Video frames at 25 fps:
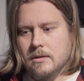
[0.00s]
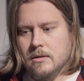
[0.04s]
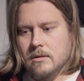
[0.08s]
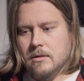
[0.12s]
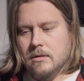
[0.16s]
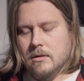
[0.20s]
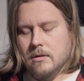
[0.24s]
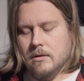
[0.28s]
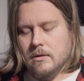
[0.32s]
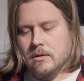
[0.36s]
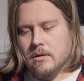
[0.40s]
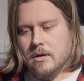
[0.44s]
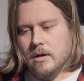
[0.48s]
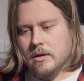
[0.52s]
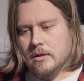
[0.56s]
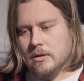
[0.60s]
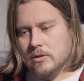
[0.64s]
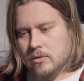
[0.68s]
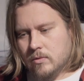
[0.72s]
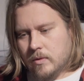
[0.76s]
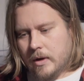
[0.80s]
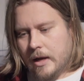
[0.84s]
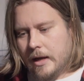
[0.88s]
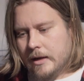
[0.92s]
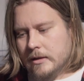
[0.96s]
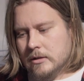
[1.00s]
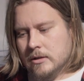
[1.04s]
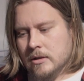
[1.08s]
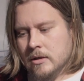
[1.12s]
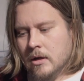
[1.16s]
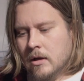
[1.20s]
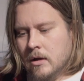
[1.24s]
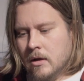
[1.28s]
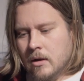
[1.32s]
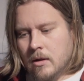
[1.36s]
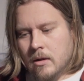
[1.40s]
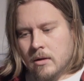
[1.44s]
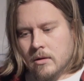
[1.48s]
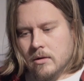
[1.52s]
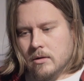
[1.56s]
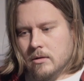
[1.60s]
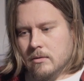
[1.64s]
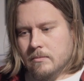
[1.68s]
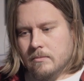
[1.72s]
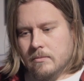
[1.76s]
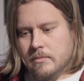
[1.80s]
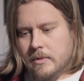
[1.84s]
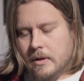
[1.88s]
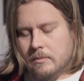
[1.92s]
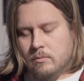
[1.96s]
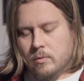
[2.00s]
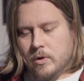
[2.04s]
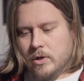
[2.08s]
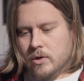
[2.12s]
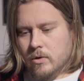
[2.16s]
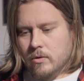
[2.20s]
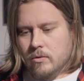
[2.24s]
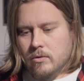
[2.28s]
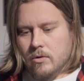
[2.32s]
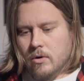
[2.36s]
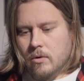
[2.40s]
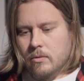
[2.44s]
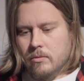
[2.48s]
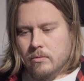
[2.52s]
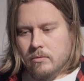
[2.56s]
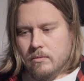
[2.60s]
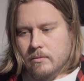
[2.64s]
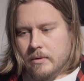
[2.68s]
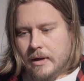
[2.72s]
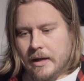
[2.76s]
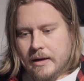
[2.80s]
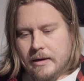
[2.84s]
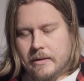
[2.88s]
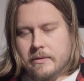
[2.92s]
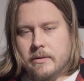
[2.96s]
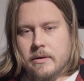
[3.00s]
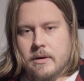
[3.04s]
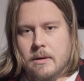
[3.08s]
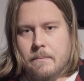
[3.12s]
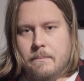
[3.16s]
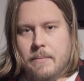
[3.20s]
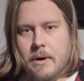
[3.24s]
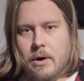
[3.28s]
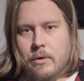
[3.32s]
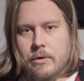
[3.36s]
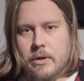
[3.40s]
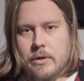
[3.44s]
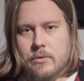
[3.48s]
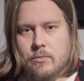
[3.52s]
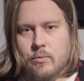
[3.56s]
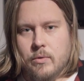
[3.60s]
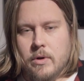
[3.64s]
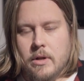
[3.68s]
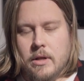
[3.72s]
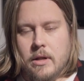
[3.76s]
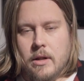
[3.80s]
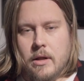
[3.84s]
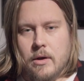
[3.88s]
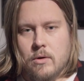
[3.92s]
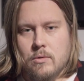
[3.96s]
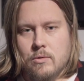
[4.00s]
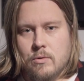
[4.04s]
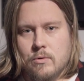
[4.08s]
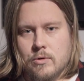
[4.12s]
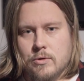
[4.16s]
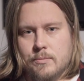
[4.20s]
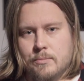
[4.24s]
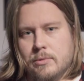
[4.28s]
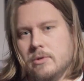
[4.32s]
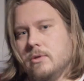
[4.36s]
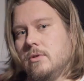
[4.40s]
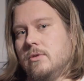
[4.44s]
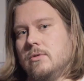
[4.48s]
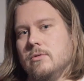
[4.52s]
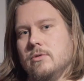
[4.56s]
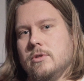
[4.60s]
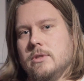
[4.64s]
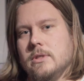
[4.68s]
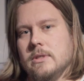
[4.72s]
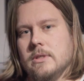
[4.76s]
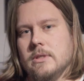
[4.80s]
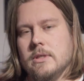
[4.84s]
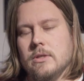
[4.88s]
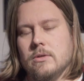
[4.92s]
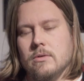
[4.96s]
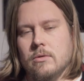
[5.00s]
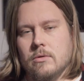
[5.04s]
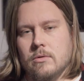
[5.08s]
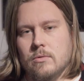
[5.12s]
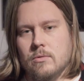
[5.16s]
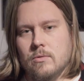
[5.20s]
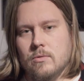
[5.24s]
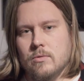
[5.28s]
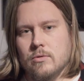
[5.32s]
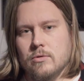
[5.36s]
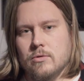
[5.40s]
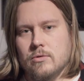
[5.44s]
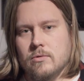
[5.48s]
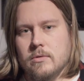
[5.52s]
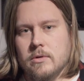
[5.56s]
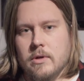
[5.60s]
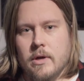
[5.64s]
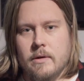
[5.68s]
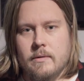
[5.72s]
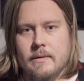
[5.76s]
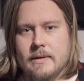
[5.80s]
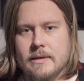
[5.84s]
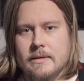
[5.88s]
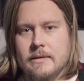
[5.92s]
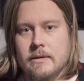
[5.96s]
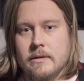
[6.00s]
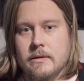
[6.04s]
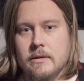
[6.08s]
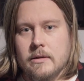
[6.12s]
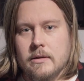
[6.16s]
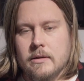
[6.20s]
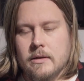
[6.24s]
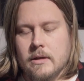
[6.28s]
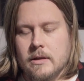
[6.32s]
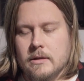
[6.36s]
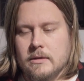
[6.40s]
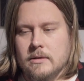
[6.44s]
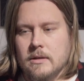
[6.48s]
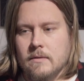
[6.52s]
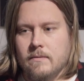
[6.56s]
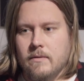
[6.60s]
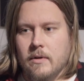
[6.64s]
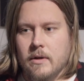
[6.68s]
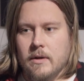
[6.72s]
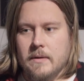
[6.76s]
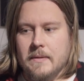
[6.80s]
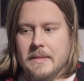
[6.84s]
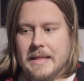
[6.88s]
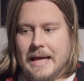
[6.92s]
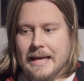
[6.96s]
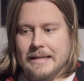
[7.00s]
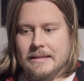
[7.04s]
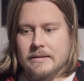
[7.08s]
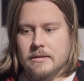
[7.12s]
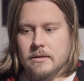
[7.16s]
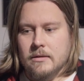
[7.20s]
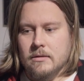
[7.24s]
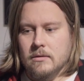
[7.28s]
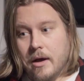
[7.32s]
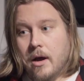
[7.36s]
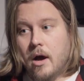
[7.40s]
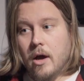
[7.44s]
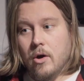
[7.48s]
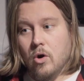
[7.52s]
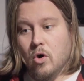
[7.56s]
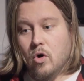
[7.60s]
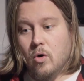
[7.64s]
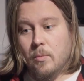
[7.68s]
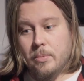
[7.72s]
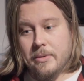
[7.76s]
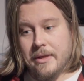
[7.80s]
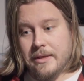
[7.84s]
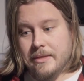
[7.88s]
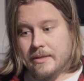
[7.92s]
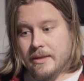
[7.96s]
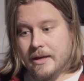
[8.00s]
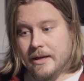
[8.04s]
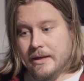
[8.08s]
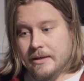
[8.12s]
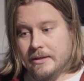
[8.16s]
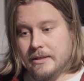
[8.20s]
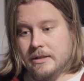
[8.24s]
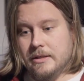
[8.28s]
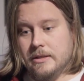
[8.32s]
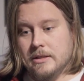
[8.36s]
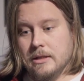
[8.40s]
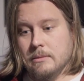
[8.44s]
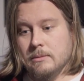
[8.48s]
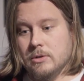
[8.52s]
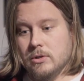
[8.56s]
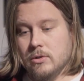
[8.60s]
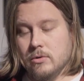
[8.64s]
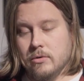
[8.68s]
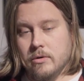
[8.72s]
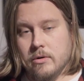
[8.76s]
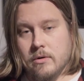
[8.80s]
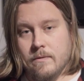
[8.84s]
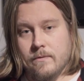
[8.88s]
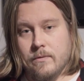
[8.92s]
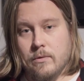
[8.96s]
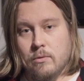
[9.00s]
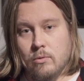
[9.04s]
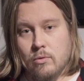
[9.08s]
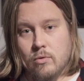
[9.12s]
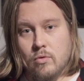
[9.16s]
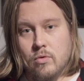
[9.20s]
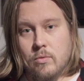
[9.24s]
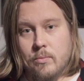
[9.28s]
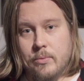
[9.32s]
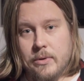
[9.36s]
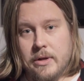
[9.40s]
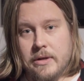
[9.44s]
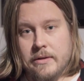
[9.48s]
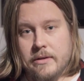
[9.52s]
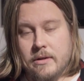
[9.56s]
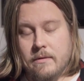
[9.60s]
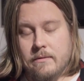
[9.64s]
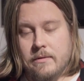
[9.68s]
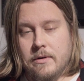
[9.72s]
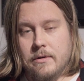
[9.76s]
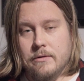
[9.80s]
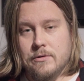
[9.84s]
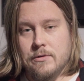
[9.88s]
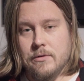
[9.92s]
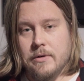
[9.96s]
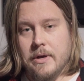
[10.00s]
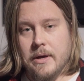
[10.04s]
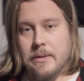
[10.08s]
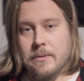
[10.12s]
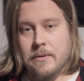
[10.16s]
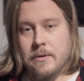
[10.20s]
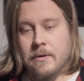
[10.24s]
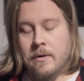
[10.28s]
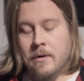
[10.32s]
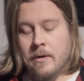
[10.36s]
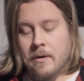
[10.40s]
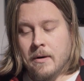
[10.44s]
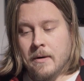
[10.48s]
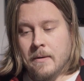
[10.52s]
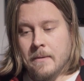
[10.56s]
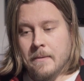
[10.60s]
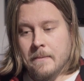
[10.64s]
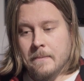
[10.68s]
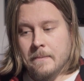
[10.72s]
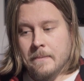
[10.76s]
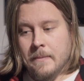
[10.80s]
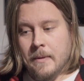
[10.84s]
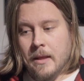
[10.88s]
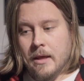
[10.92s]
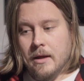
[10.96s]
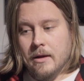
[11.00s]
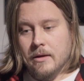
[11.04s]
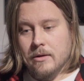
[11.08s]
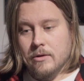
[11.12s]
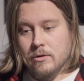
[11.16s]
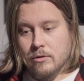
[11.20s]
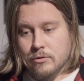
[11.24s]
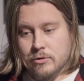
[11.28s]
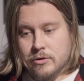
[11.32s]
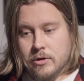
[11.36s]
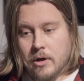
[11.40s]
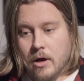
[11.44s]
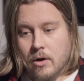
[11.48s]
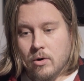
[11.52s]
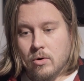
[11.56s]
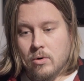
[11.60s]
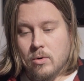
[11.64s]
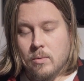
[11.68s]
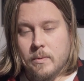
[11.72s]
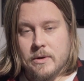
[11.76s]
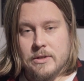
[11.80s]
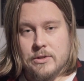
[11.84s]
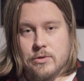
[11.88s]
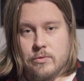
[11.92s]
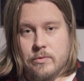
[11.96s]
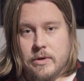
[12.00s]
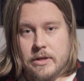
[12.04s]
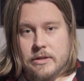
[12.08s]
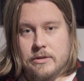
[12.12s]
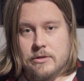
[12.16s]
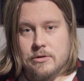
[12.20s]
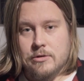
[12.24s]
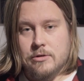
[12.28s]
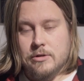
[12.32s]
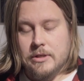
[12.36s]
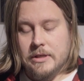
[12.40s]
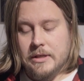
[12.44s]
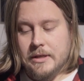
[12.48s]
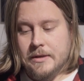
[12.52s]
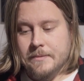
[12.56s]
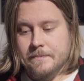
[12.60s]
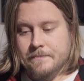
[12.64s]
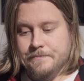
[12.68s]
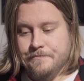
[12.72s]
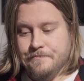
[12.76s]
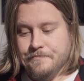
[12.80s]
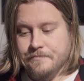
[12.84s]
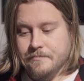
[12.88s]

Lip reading: kind of strange that we don't know anything about it really, like who's producing it or who's directing it and stuff like that. I hope that they did some sort of group interview together. Those are always great to see.